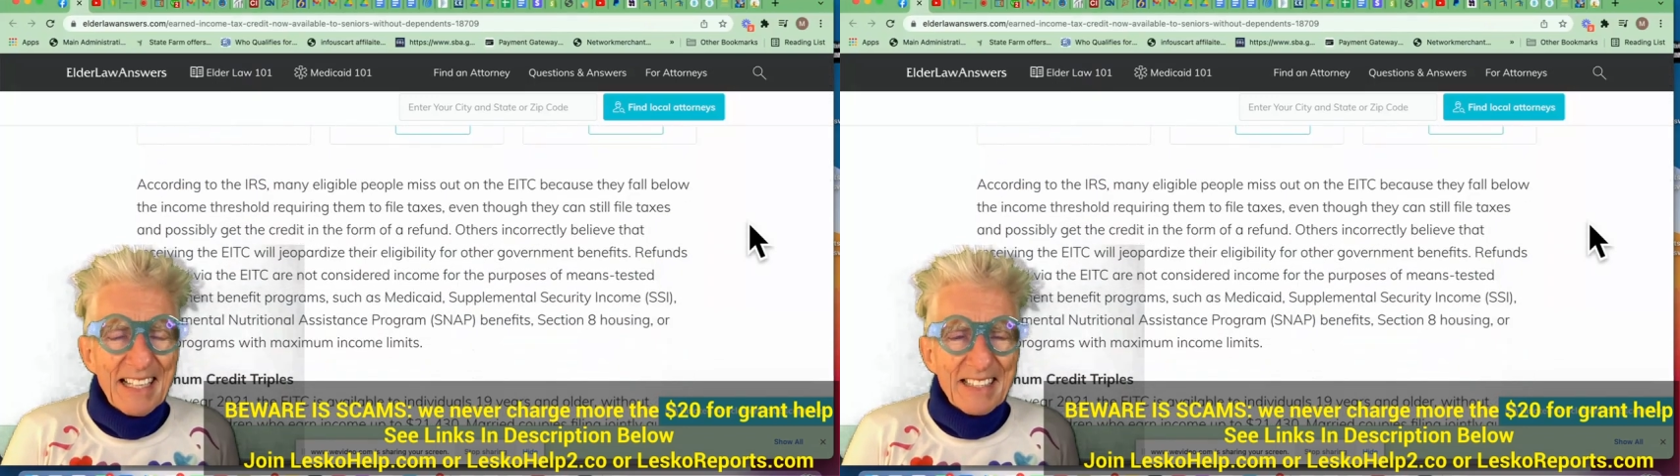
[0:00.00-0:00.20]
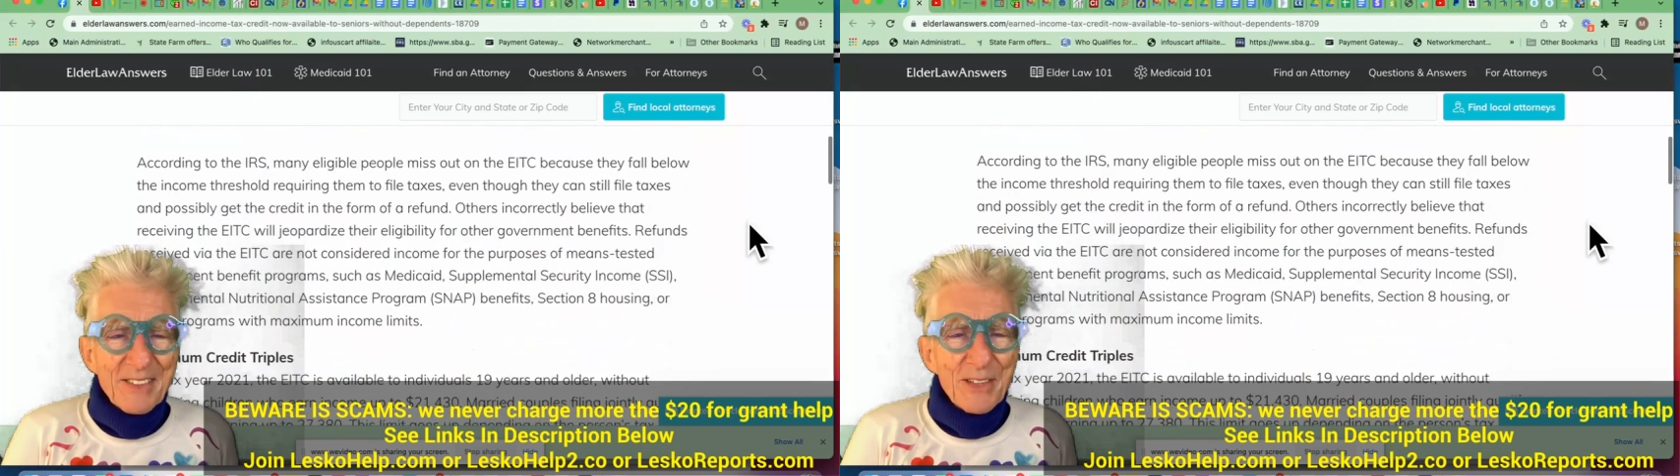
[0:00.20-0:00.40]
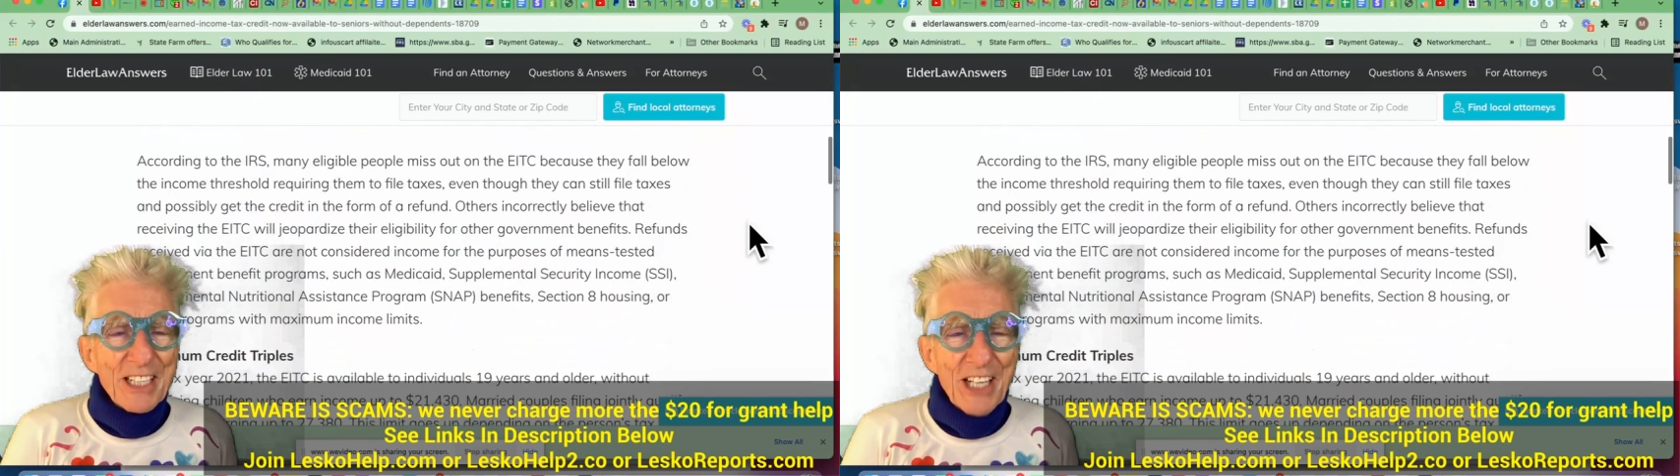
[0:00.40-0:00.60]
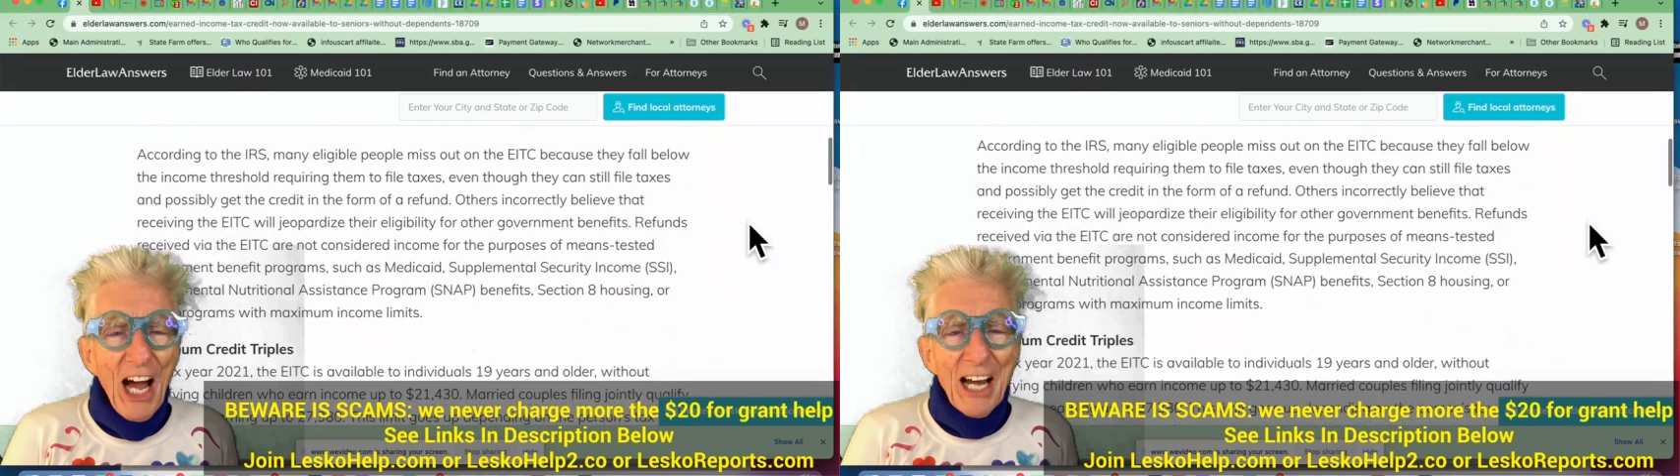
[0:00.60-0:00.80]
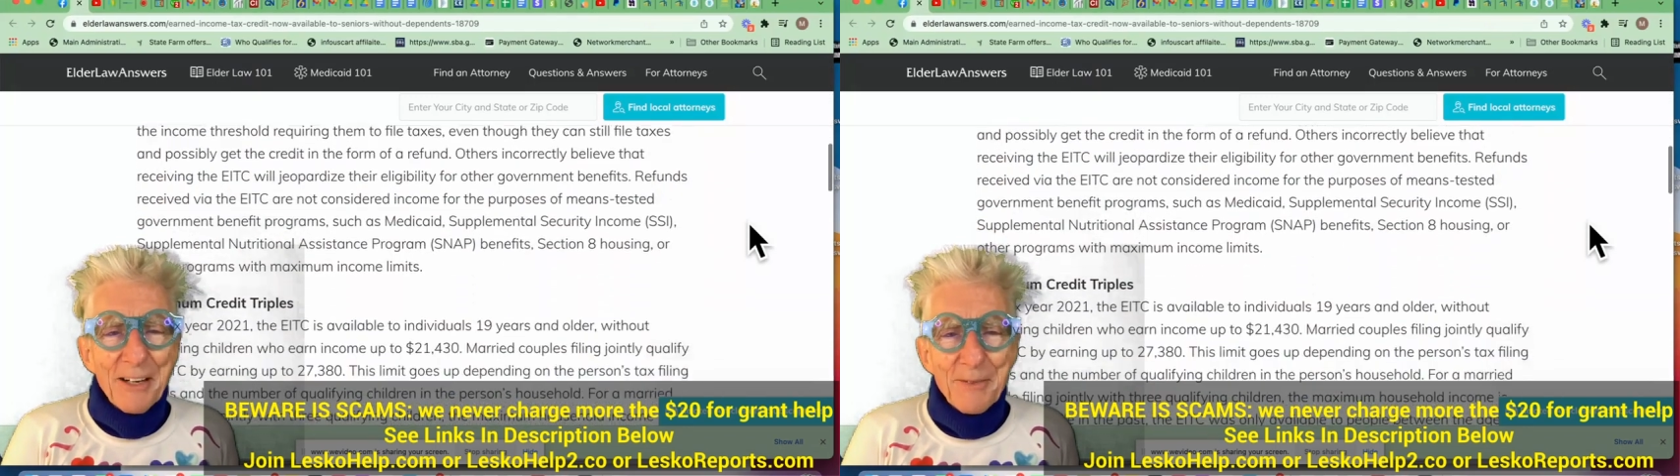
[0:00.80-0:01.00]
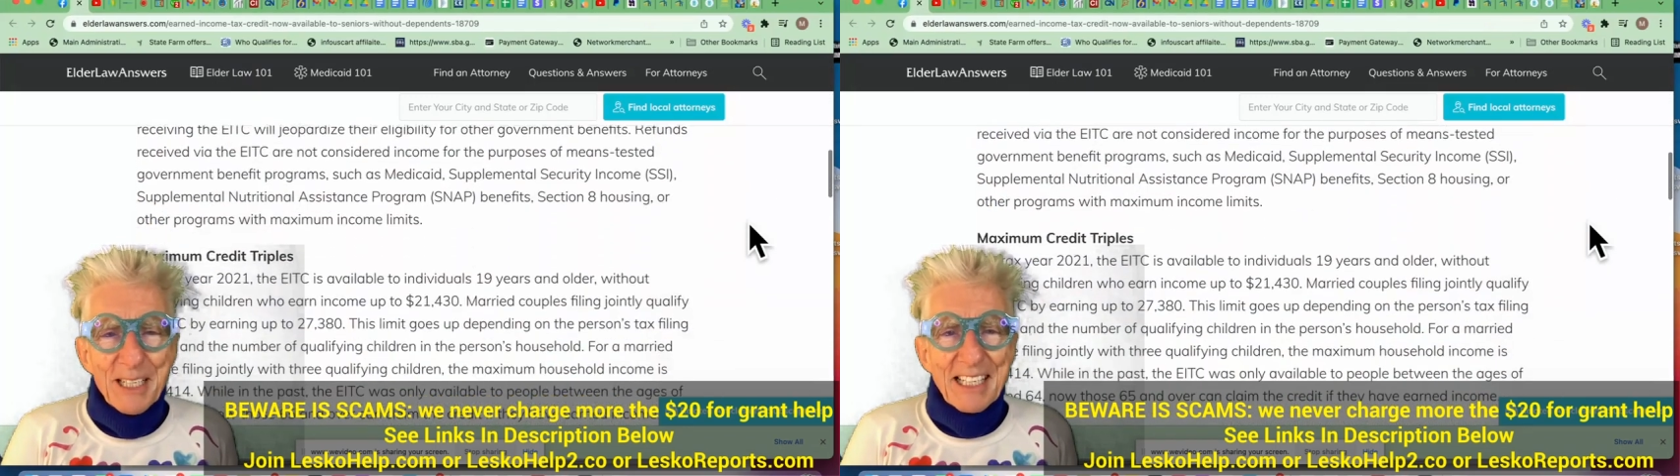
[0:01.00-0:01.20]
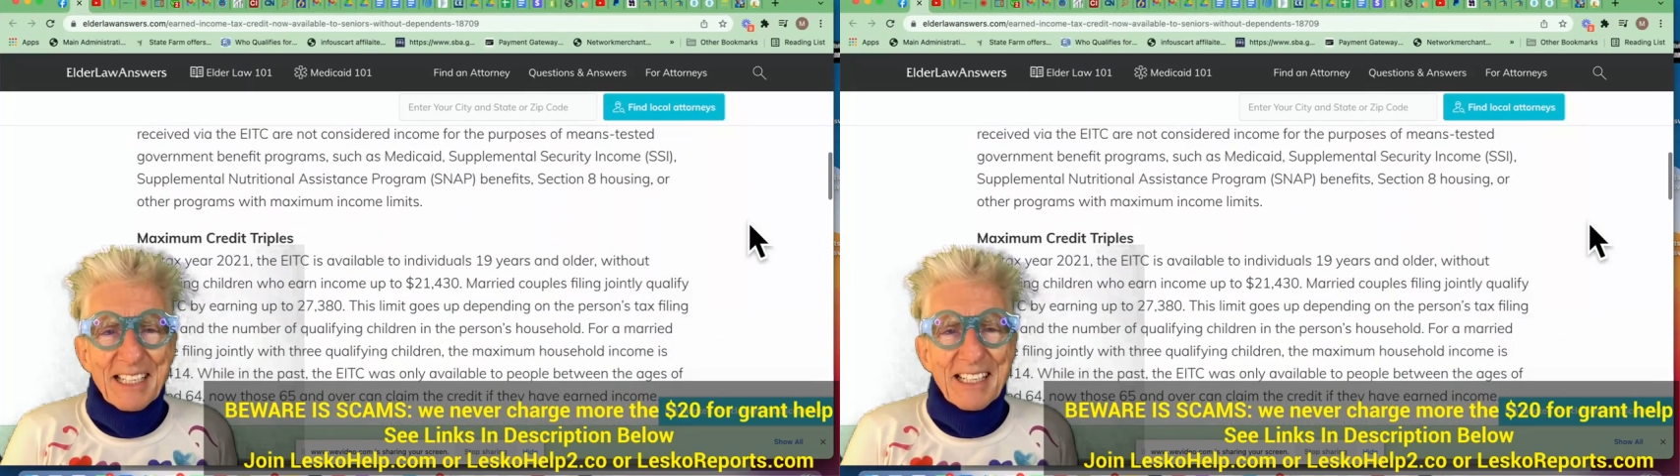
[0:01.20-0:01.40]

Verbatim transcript: that's retirement